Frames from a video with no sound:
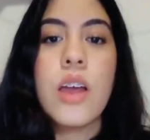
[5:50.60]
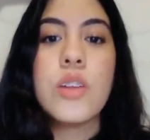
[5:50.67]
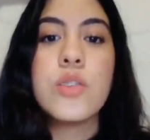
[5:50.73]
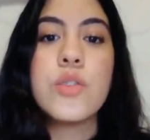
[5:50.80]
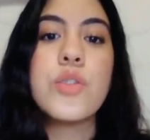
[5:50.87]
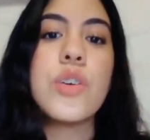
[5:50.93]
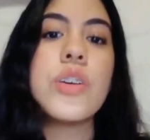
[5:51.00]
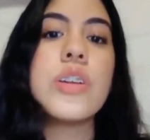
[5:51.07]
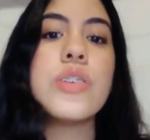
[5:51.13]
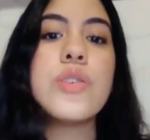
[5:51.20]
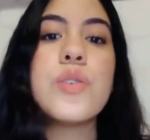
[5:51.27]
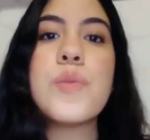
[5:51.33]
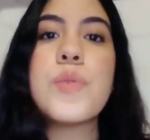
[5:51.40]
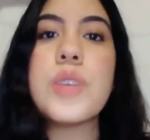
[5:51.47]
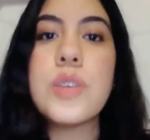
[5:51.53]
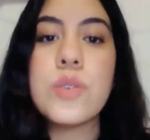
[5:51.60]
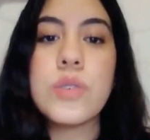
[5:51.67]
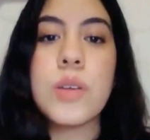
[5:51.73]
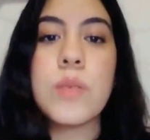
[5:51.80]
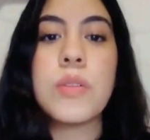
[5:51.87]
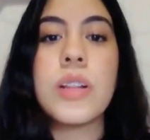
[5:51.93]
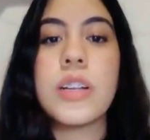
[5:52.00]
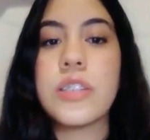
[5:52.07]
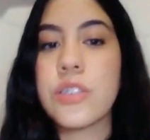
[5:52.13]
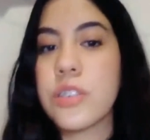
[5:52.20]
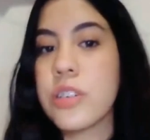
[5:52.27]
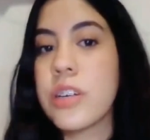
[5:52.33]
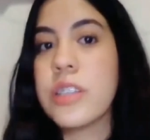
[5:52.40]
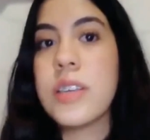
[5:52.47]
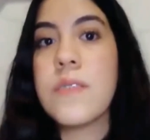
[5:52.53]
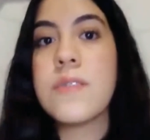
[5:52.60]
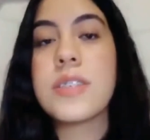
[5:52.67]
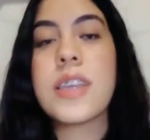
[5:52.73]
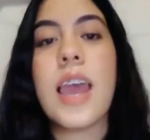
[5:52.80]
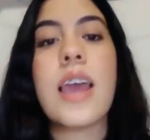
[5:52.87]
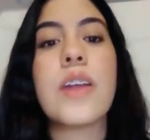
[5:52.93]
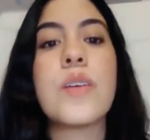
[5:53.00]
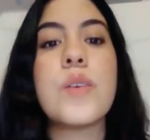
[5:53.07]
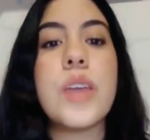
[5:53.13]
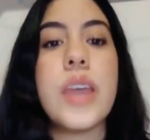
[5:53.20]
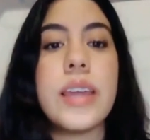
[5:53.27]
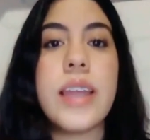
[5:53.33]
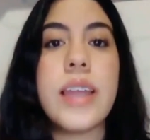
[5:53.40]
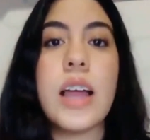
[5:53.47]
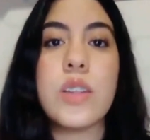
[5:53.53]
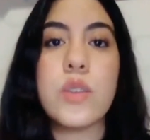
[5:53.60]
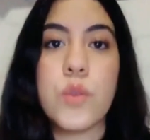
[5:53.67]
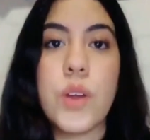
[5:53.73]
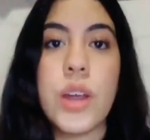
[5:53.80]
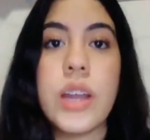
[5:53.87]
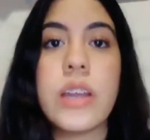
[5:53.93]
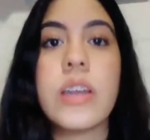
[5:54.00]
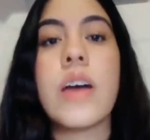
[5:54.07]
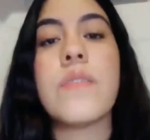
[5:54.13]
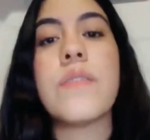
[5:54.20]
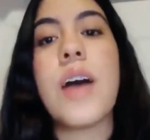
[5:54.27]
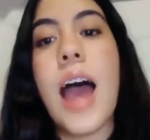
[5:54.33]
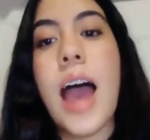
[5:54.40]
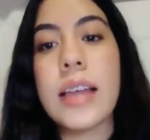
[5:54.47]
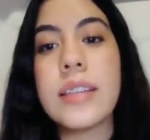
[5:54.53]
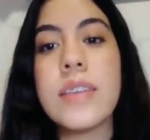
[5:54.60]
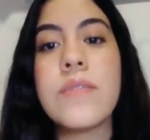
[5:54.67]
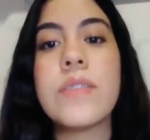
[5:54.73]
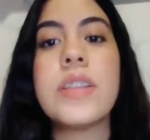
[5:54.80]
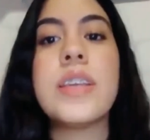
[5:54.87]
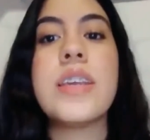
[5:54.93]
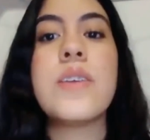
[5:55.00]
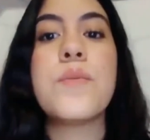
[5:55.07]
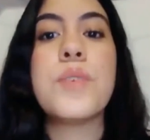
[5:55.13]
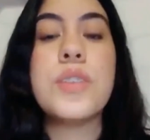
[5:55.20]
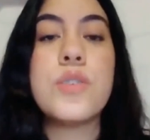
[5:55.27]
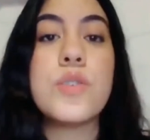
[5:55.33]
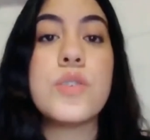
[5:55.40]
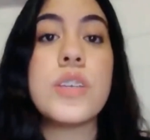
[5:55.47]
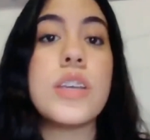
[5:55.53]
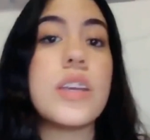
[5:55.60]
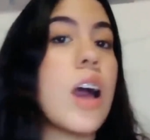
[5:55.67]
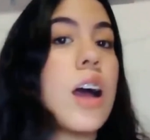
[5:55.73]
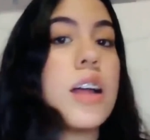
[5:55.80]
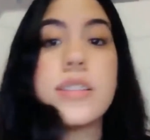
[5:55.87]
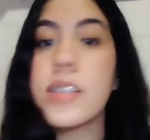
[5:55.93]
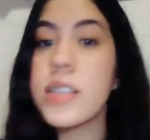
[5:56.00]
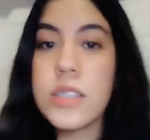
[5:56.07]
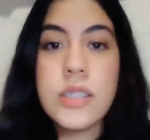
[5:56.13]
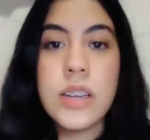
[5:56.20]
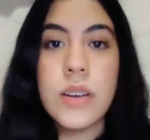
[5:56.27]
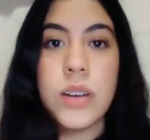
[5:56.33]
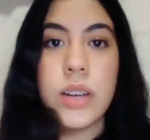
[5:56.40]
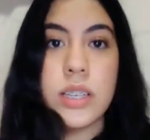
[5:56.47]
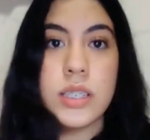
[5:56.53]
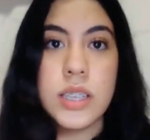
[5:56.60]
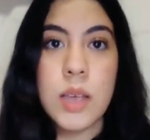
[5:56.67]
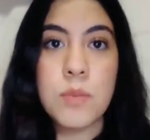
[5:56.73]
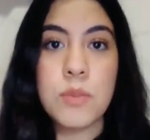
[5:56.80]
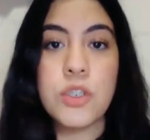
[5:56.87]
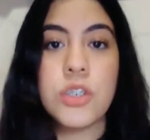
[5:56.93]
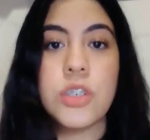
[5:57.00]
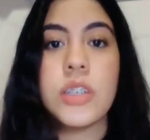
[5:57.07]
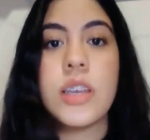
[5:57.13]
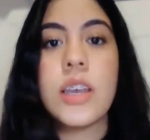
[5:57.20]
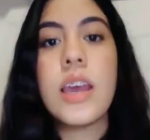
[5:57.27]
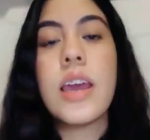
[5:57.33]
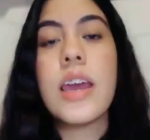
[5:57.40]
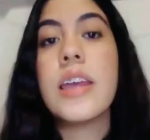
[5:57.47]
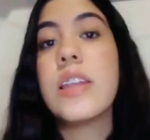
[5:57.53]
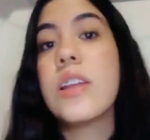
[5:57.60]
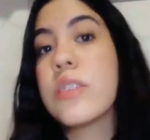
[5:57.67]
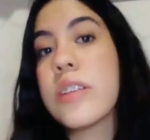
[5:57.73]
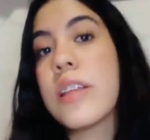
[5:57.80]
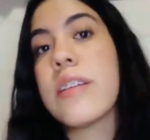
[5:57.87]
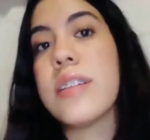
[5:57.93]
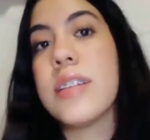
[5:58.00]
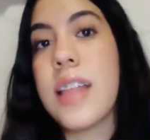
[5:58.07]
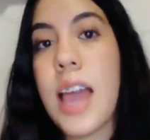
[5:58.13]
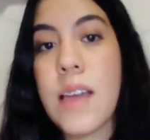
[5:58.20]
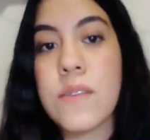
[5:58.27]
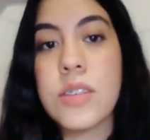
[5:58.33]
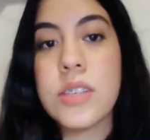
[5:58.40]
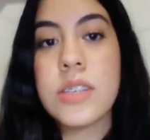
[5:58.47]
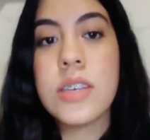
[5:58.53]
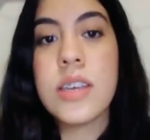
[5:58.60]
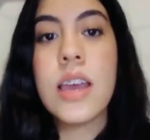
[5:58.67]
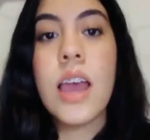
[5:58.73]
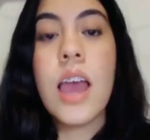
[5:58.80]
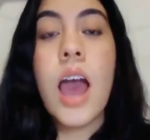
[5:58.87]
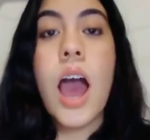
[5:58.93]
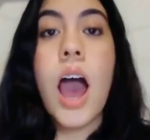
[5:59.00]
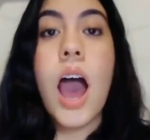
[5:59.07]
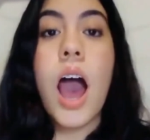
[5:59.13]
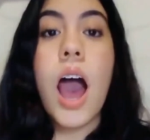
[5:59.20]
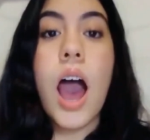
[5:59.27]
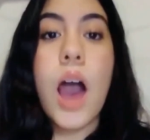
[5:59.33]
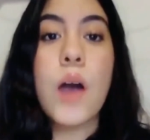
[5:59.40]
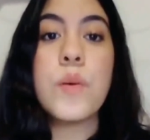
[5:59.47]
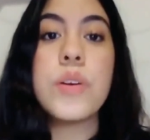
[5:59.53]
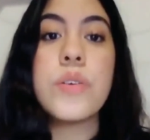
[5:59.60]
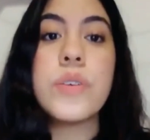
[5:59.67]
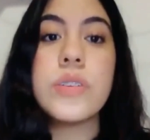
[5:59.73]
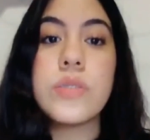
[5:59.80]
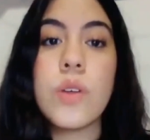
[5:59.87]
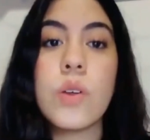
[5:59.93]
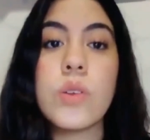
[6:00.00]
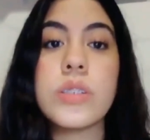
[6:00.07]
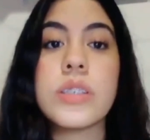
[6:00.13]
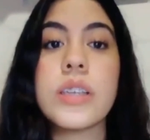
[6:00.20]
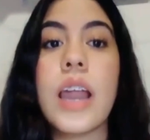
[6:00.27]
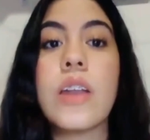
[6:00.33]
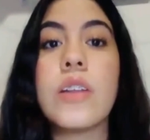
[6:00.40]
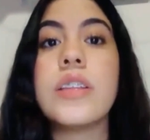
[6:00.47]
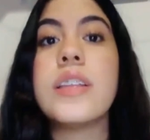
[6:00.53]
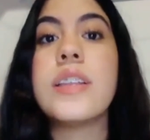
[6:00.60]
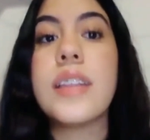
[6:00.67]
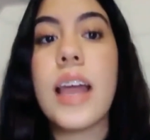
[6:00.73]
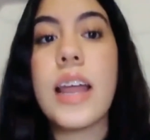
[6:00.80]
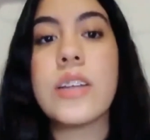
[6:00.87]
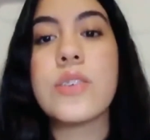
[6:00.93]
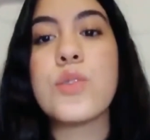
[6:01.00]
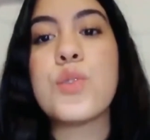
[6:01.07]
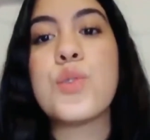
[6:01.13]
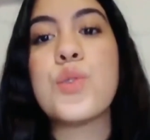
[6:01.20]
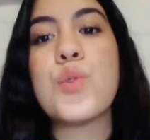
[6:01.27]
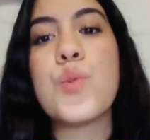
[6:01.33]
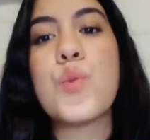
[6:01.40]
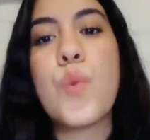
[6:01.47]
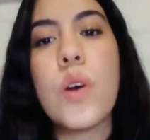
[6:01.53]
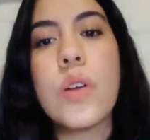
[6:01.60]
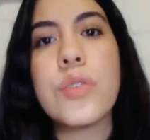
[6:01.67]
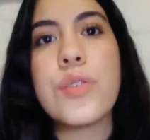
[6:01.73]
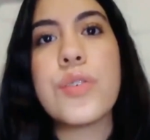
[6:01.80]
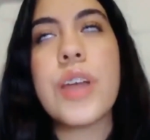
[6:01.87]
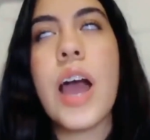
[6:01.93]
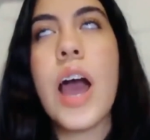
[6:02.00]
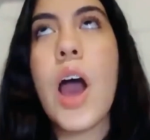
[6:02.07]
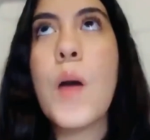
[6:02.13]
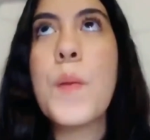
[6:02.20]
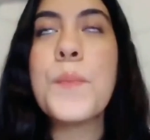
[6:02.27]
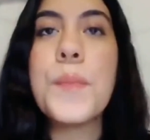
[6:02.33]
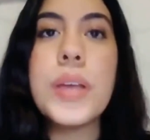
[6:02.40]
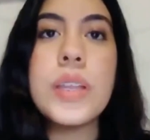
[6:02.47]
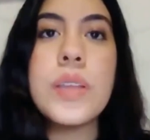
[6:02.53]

Turning to reusable alternatives can create a trend of actively reducing unnecessary consumption in our daily lives. Our results can only lead us to wonder how many